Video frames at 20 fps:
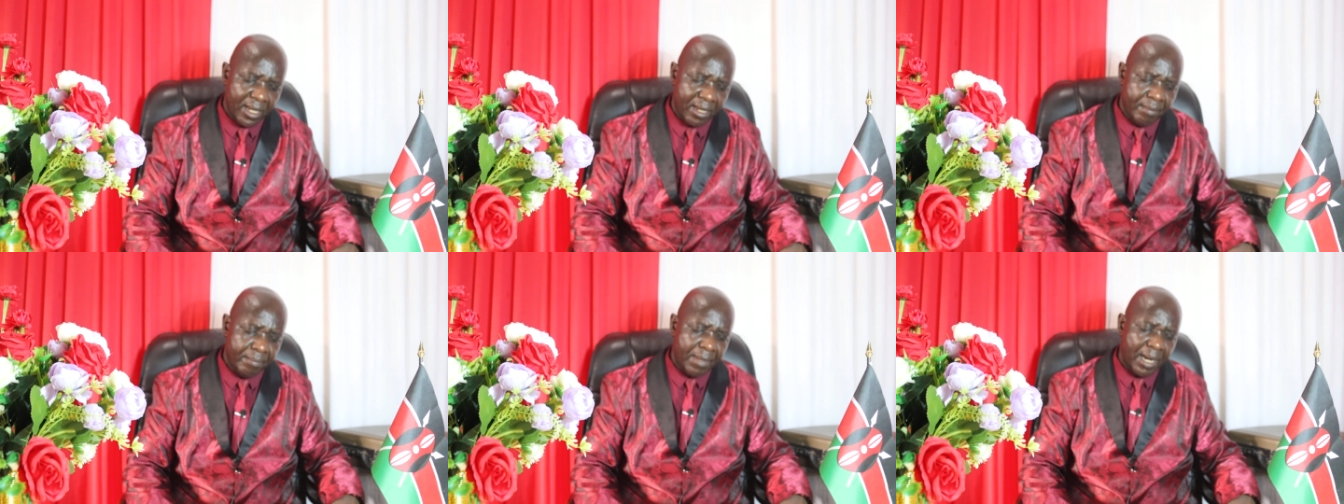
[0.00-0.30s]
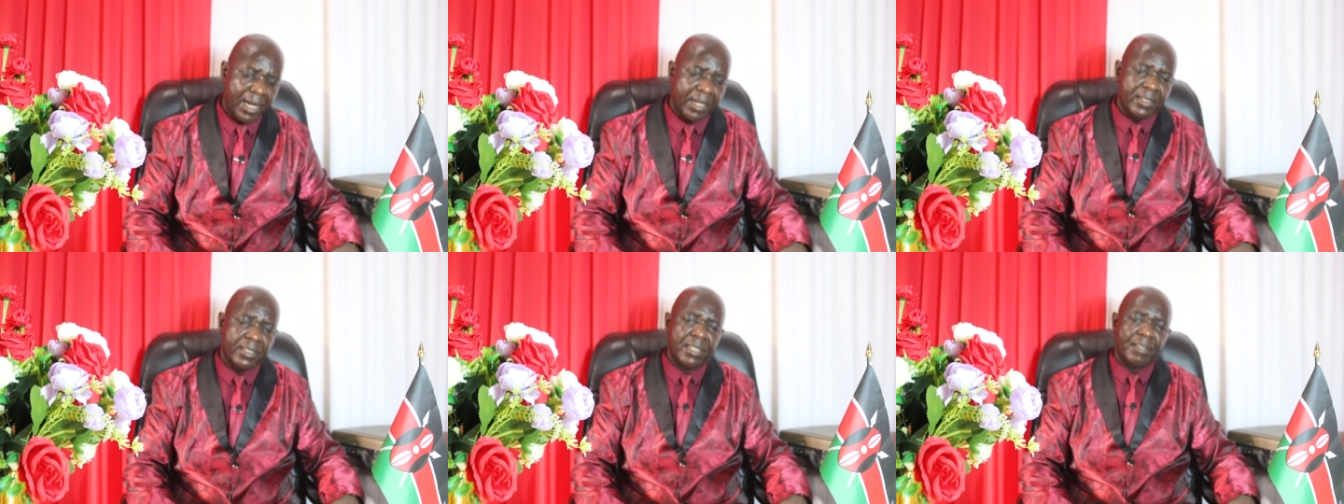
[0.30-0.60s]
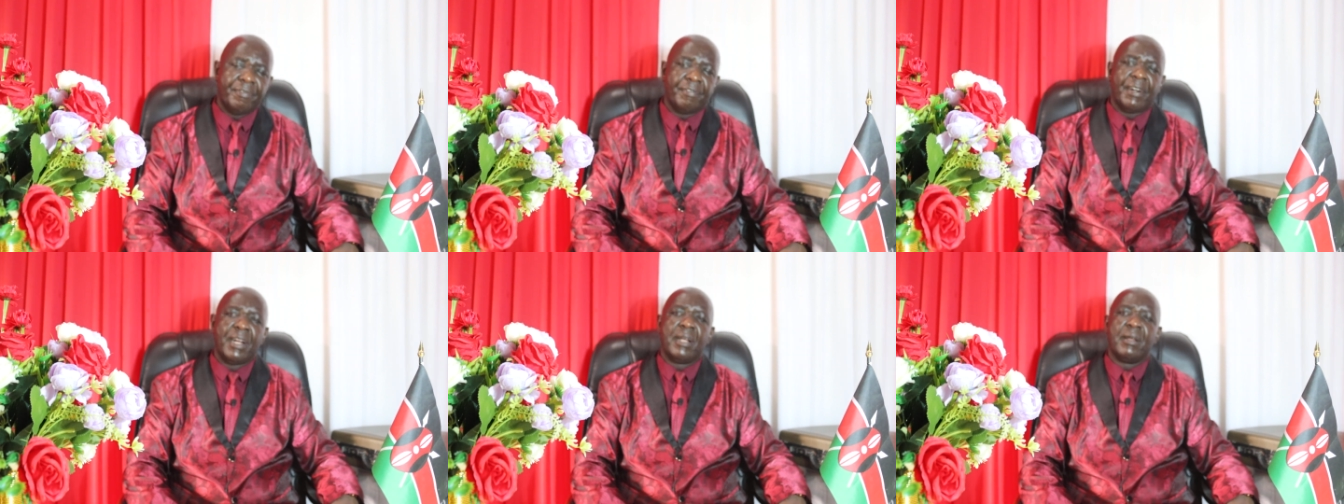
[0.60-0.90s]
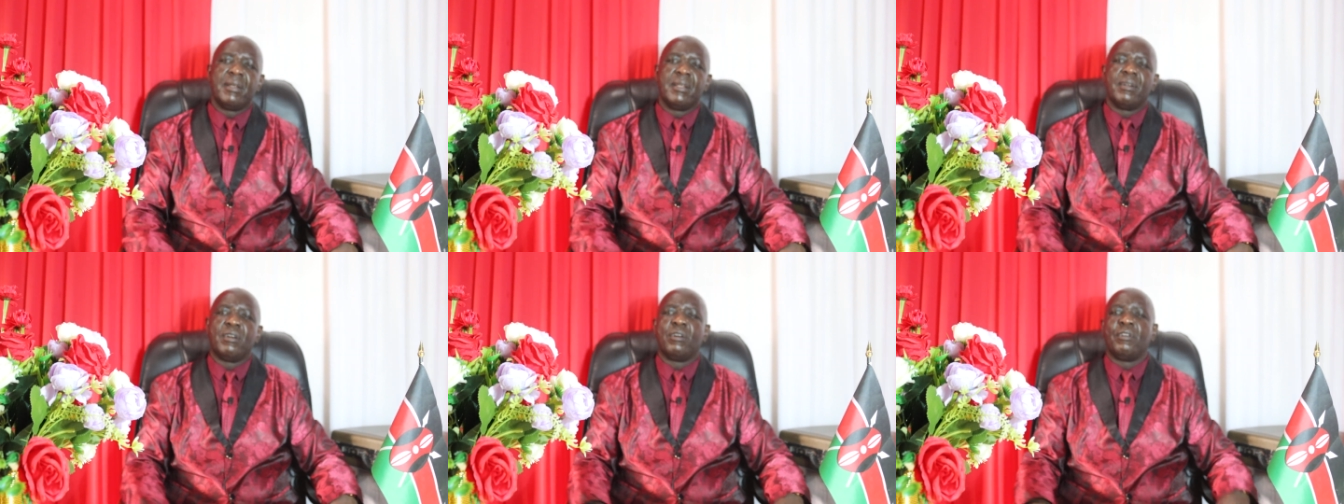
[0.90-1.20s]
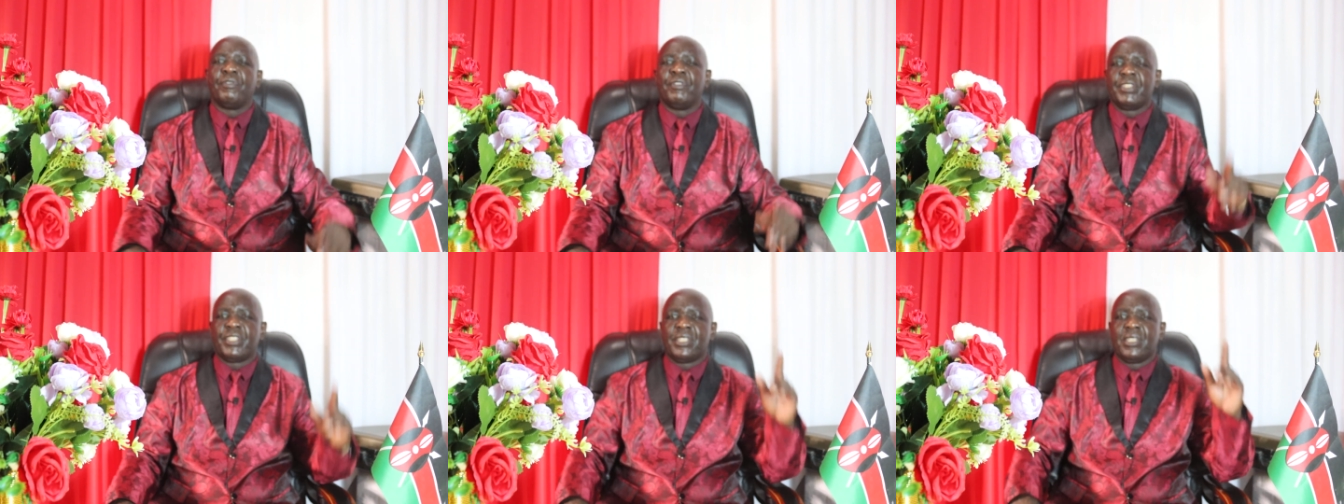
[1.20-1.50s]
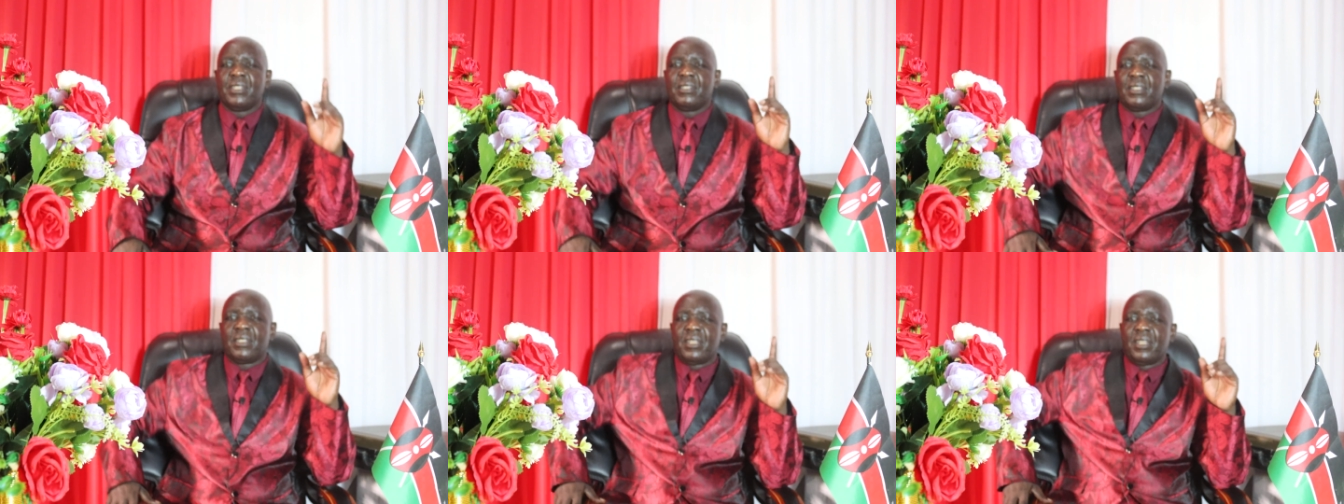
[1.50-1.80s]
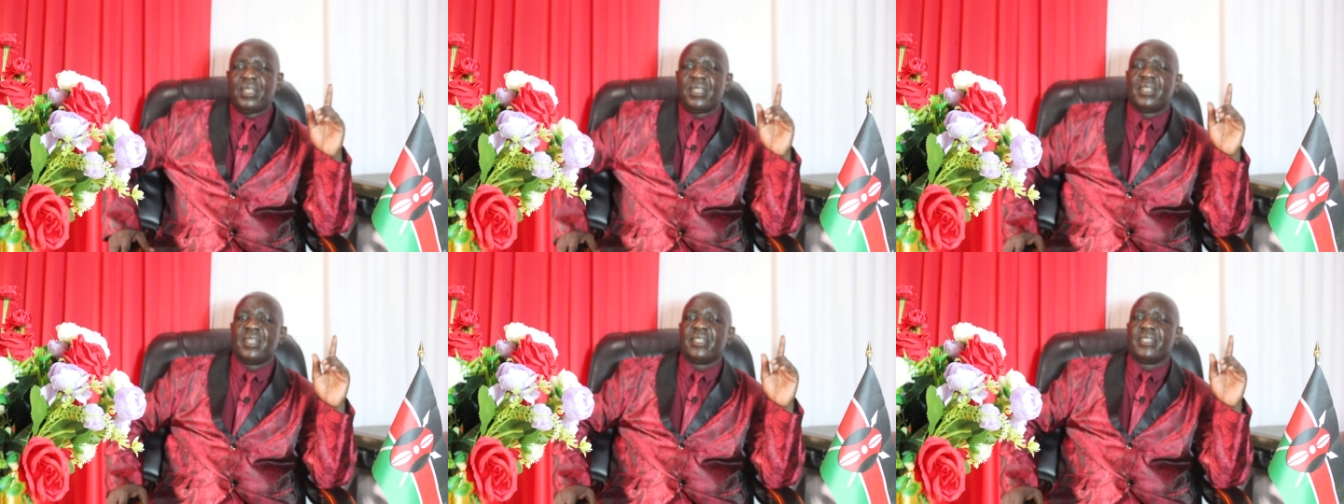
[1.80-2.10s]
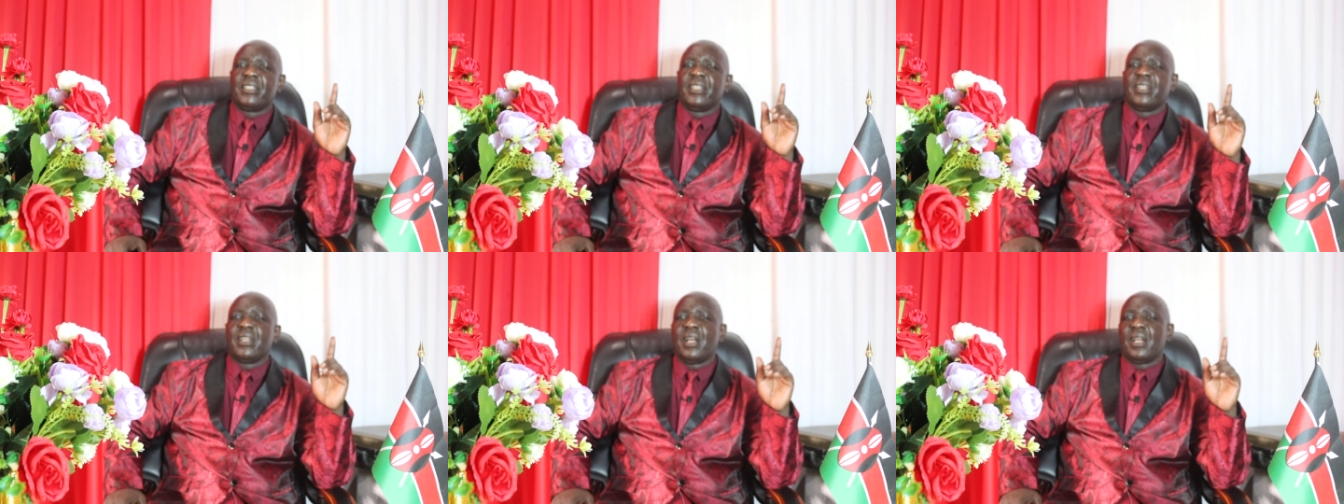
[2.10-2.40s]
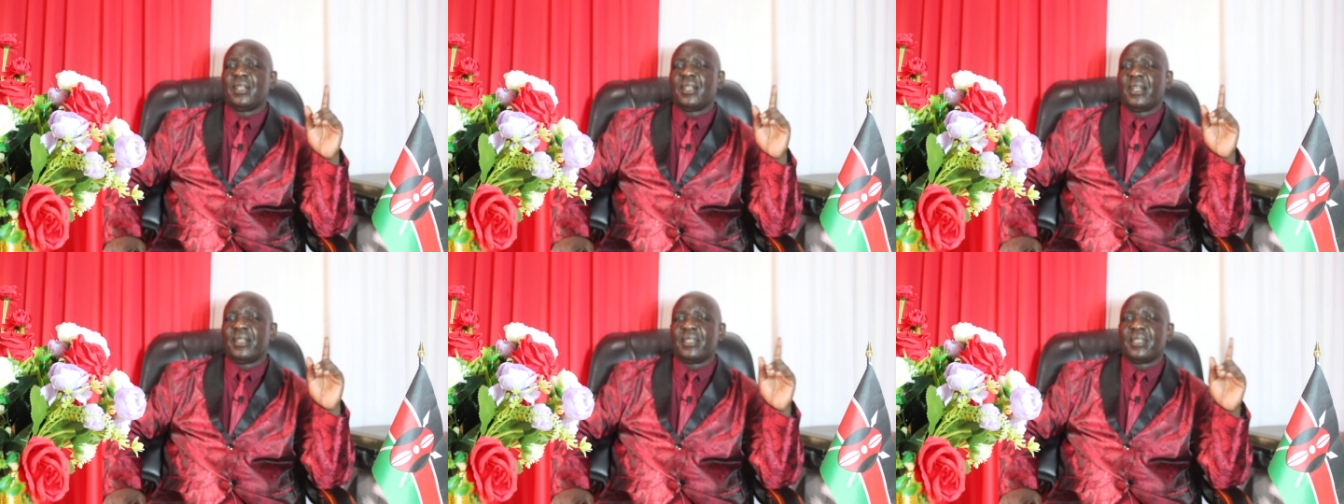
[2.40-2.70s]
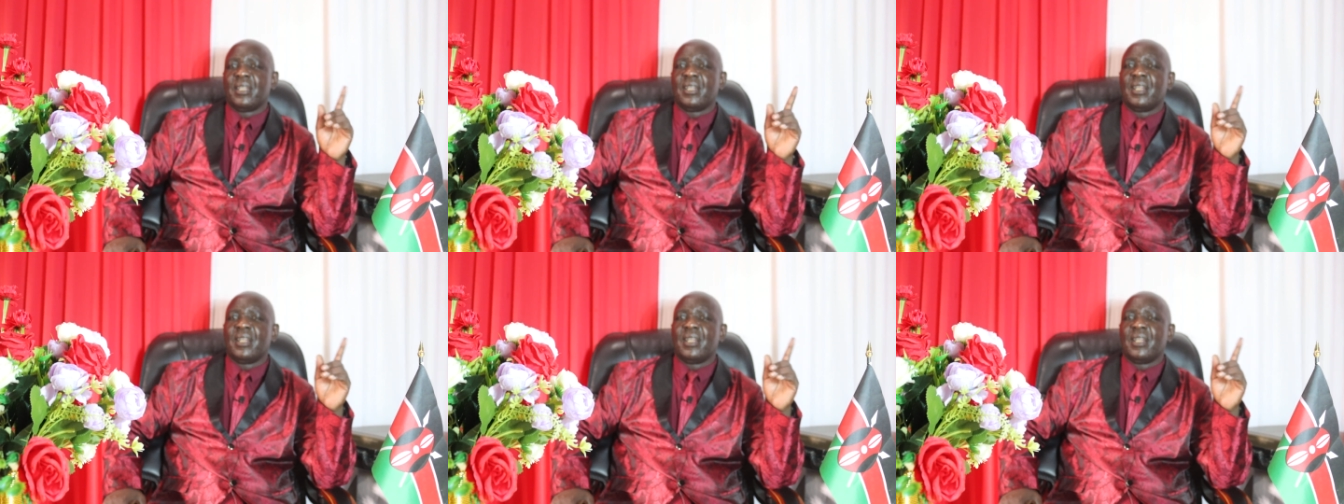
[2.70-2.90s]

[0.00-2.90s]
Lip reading: in my different office in Nigeria, like